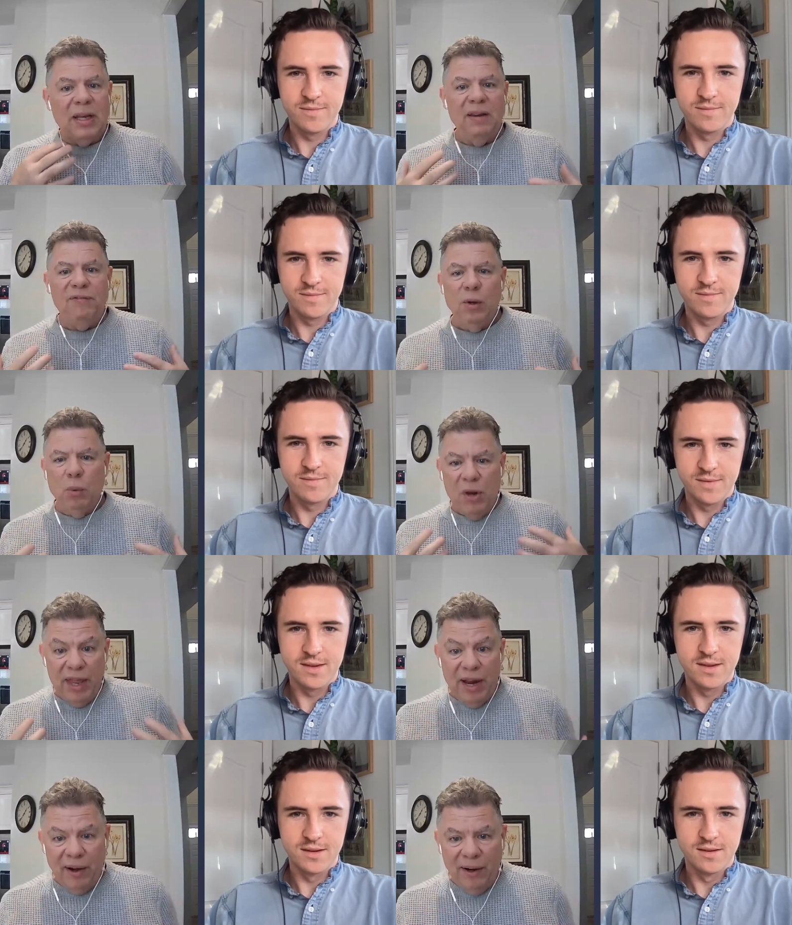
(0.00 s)
Speaker 1: that they feel we're
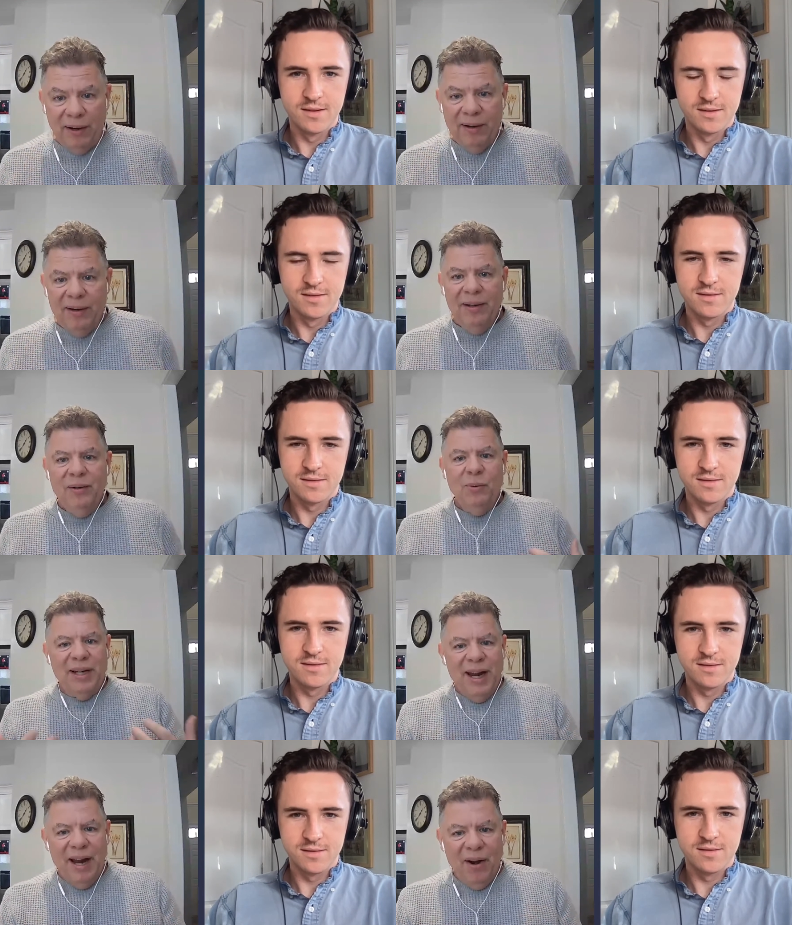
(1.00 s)
there we're
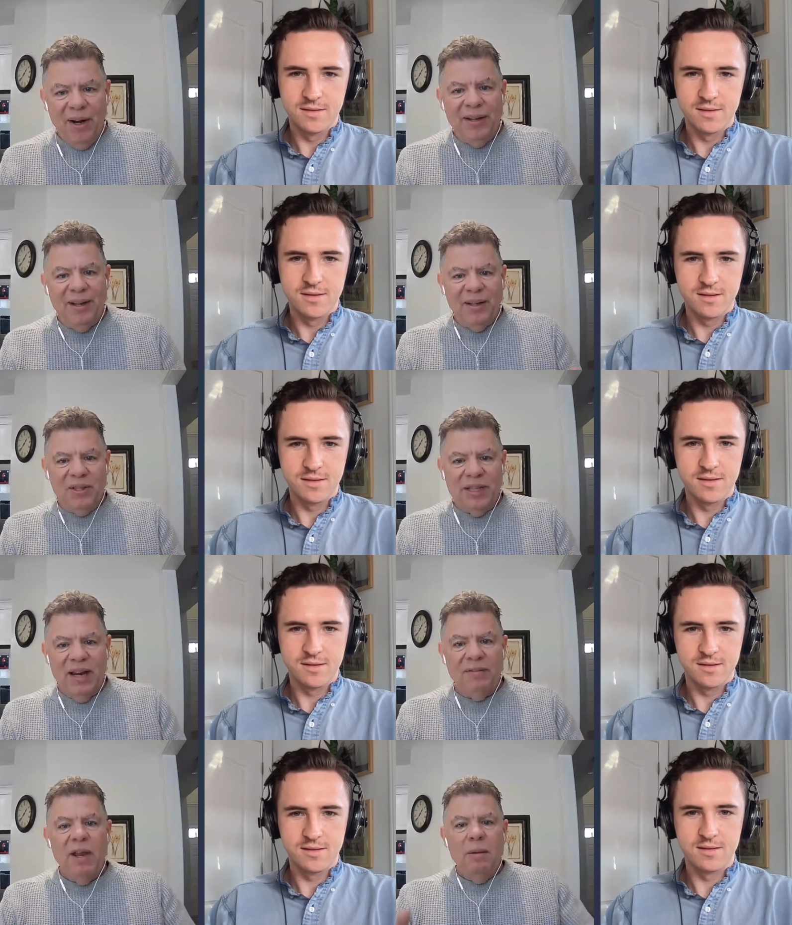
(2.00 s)
caring that they're
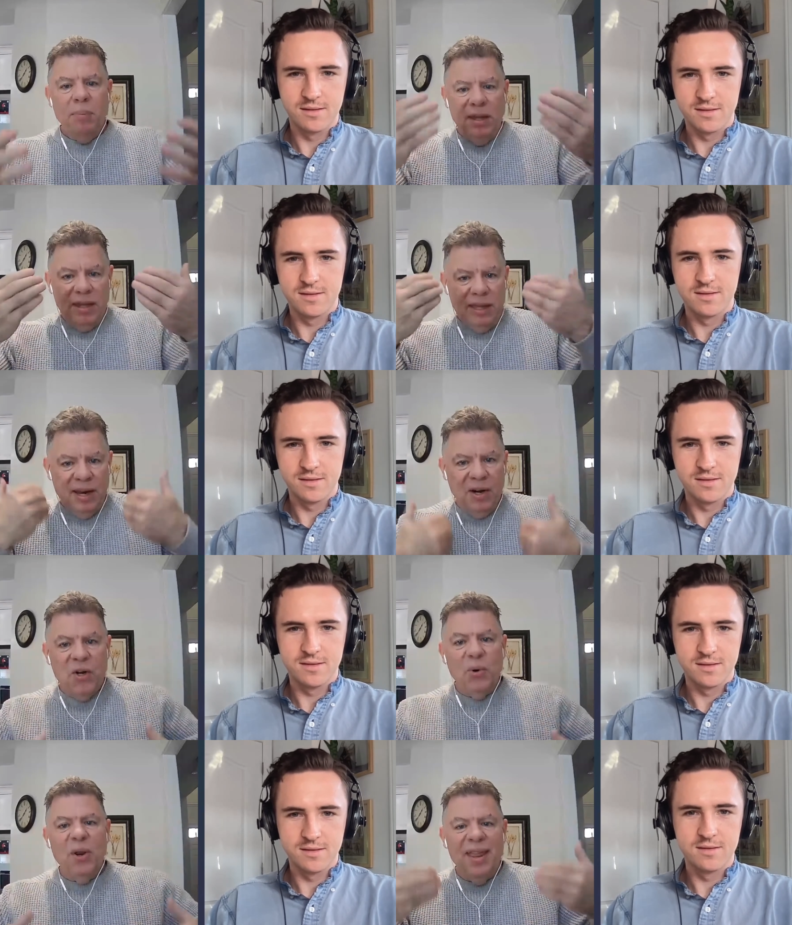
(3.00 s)
safe but they're
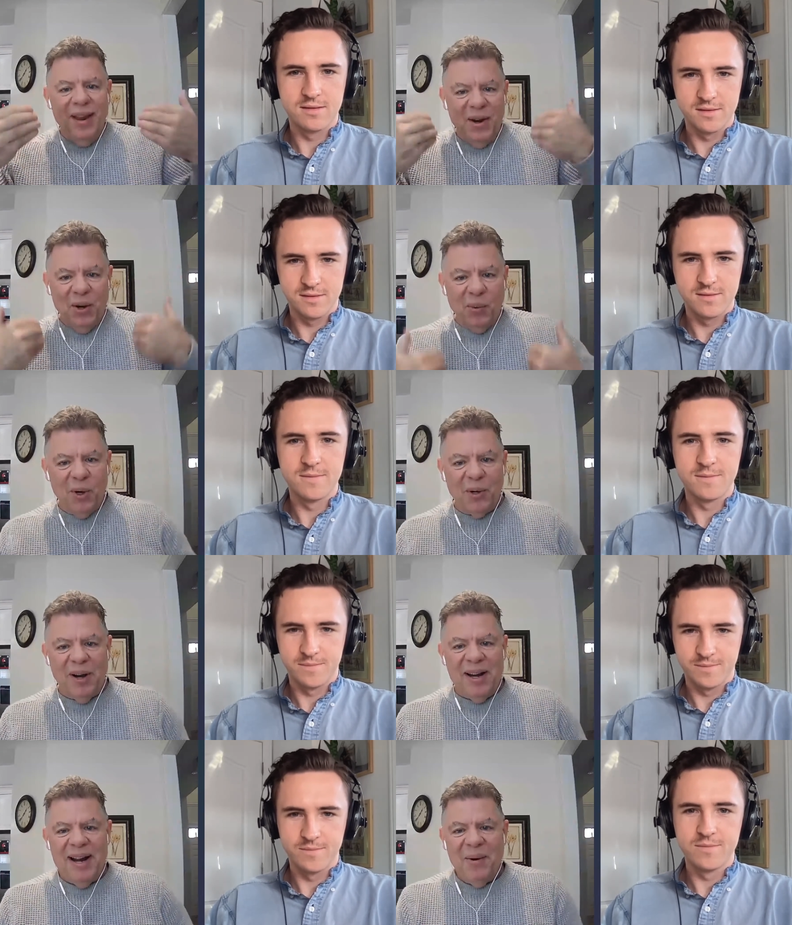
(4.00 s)
doing their work
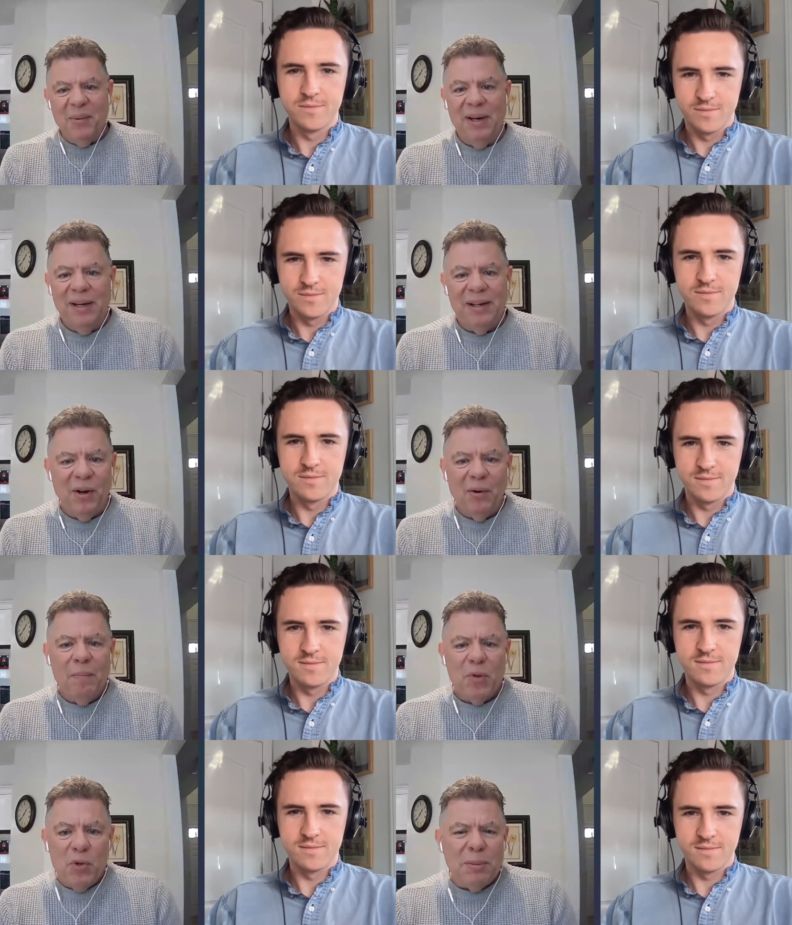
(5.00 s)
right now you know
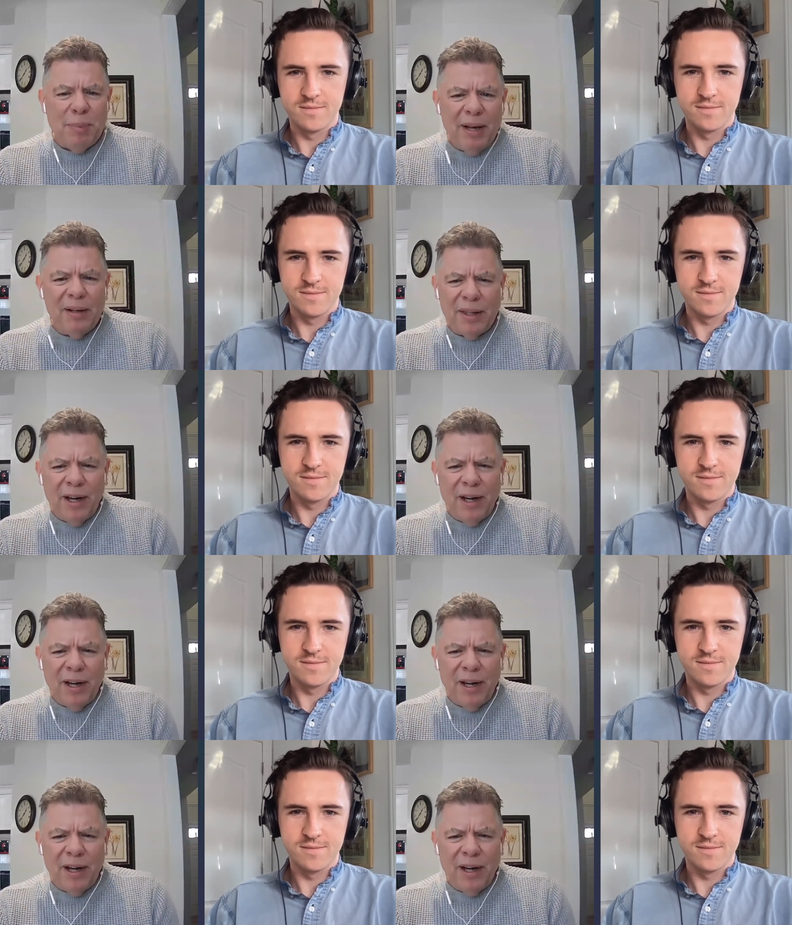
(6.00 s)
who's a better